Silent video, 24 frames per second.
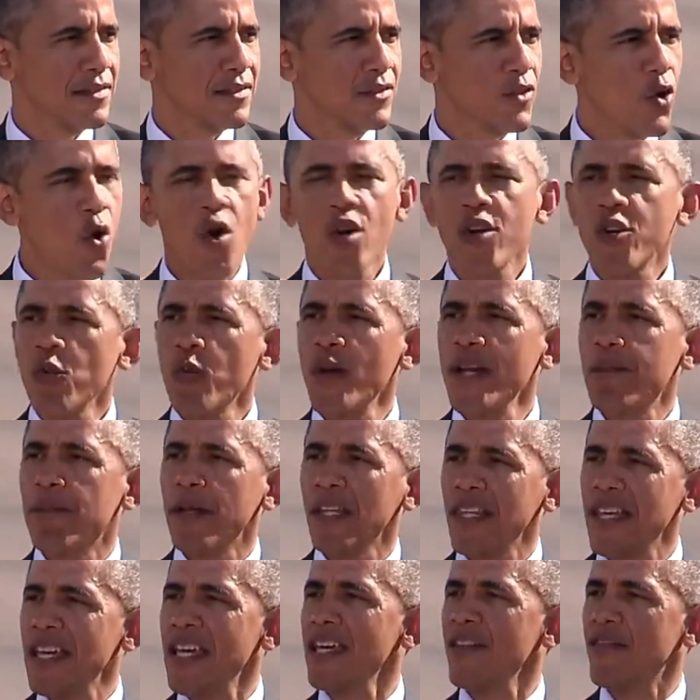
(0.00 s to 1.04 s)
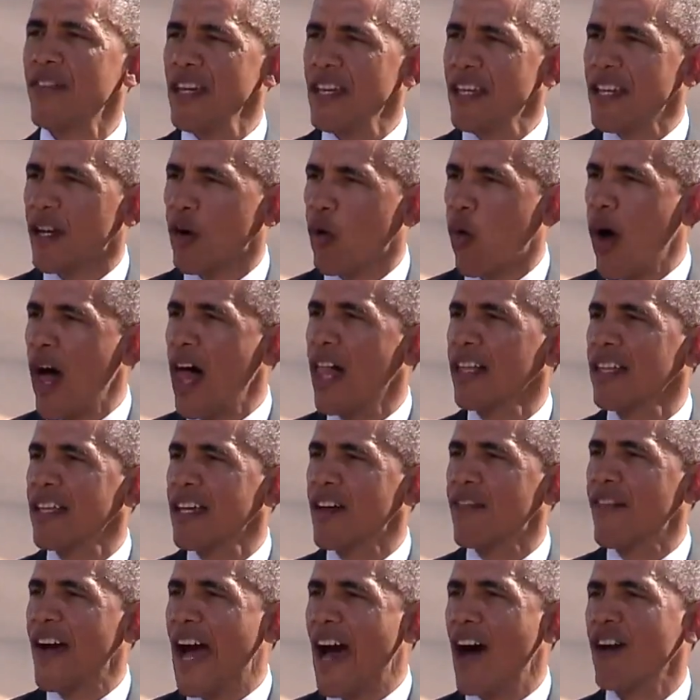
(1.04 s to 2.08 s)
nor do we believe in equality
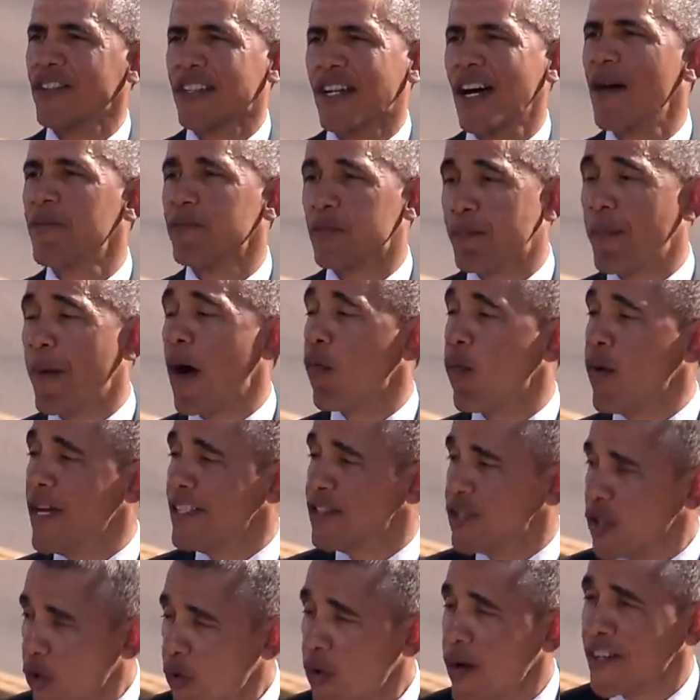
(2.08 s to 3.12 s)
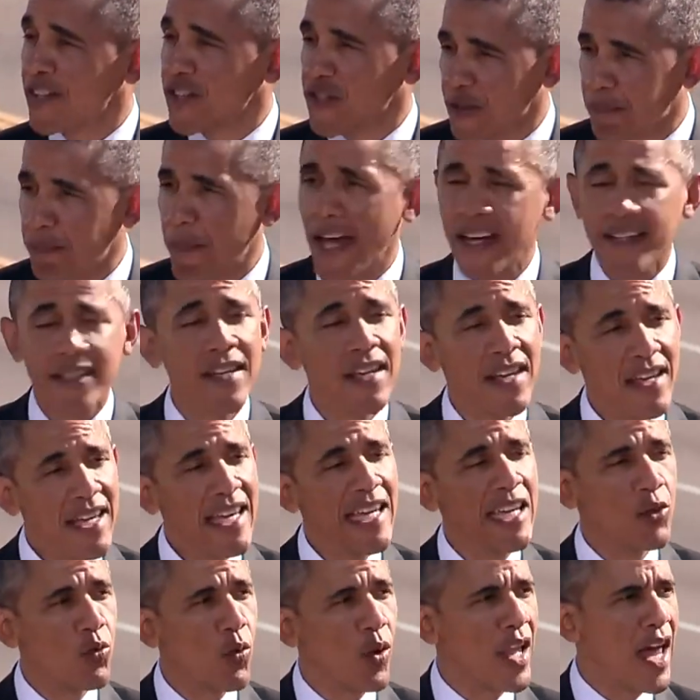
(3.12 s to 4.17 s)
of outcomes, but we do expect
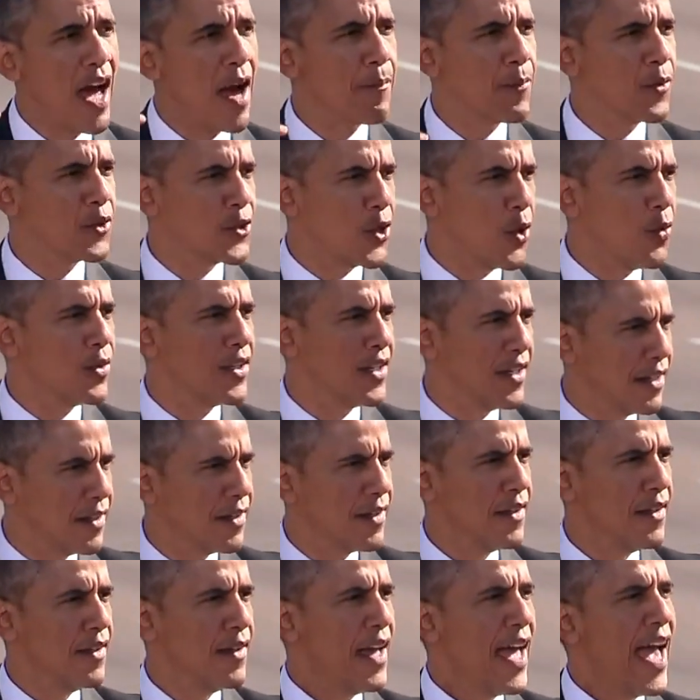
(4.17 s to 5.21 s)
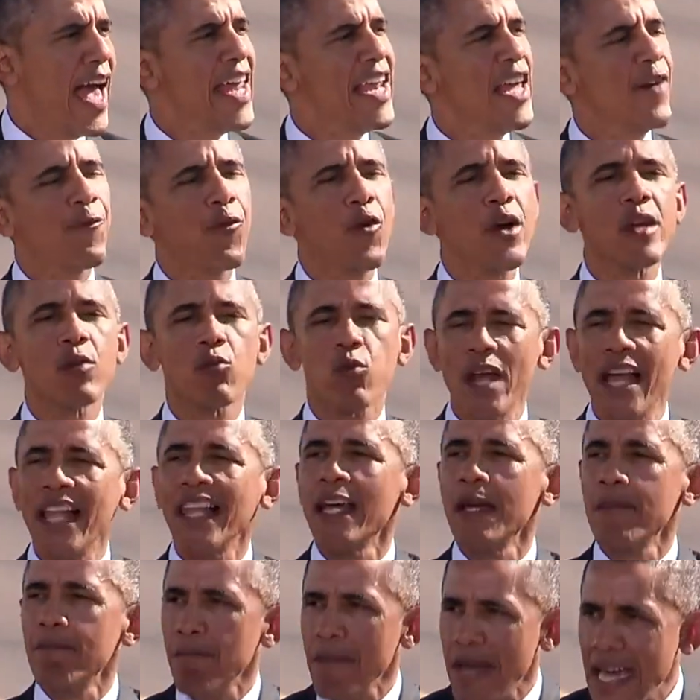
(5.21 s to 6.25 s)
equal opportunity. And if we
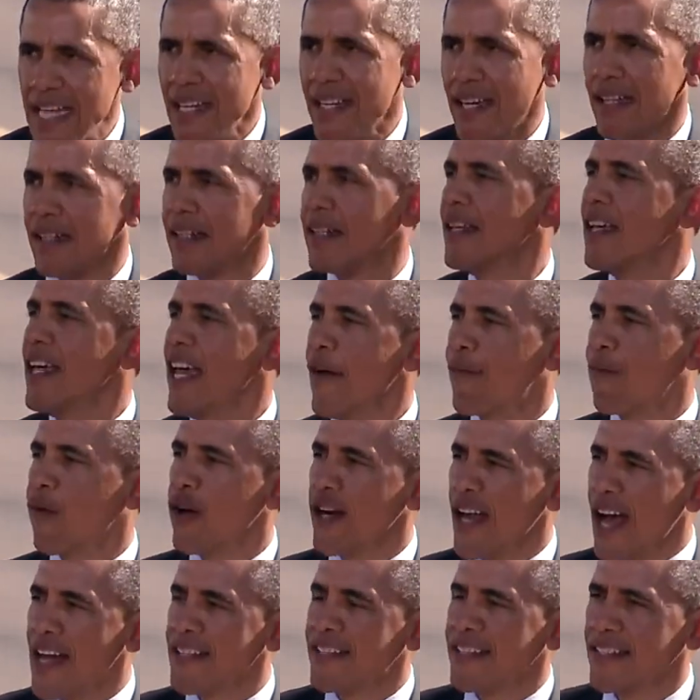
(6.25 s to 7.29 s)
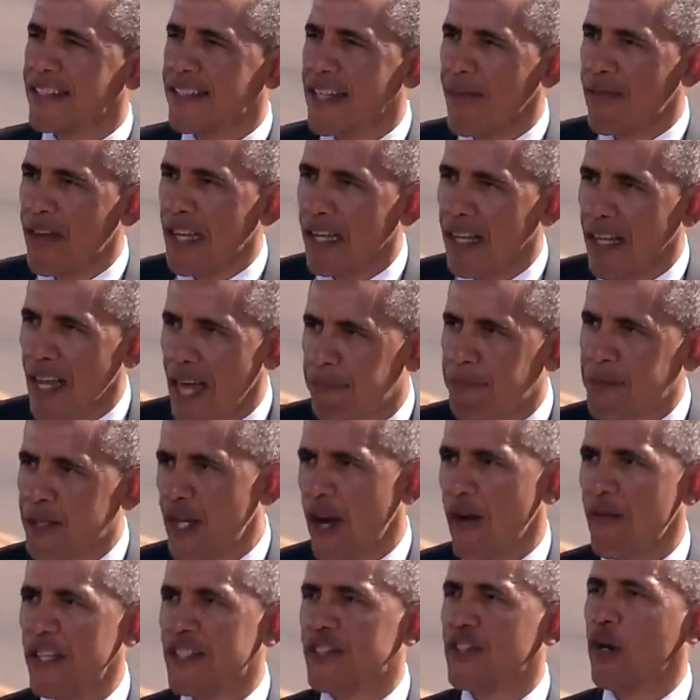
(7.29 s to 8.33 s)
really mean it, if we're not just giving lip
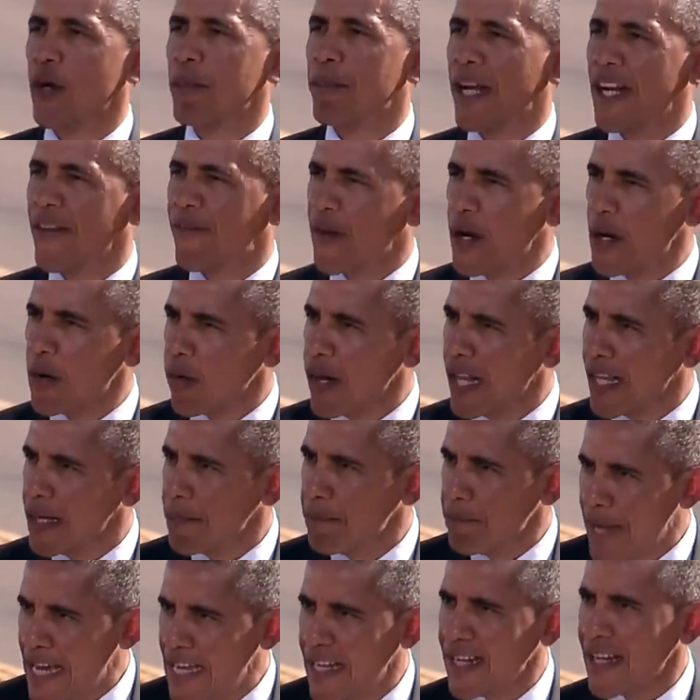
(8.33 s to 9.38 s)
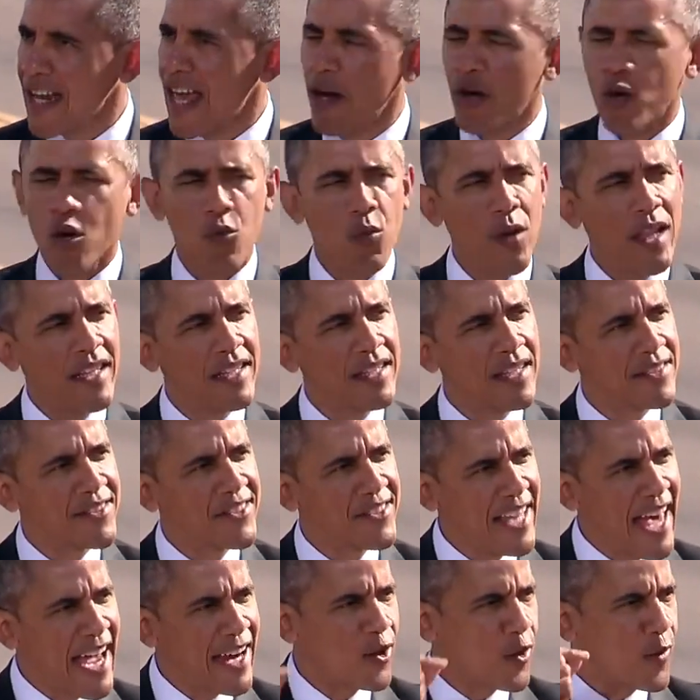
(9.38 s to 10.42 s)
service to it, but if we really mean it and we're willing to
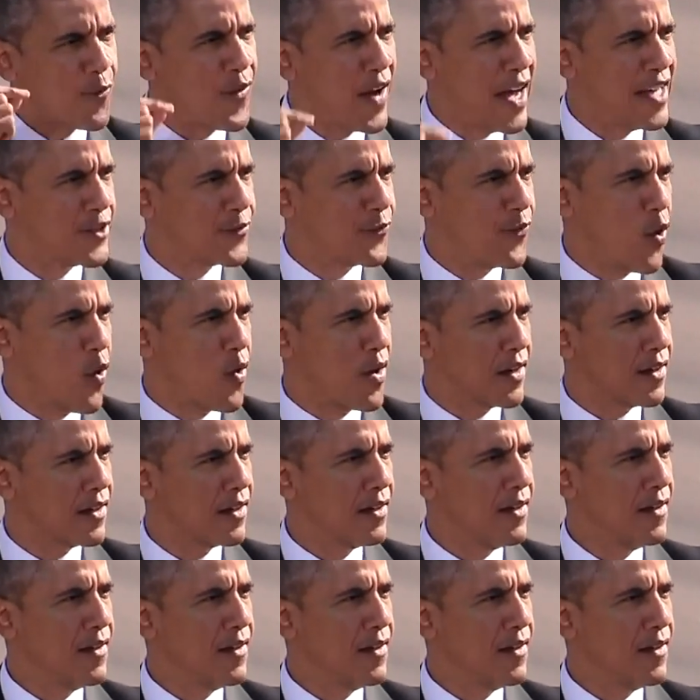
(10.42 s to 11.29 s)
sacrifice for it,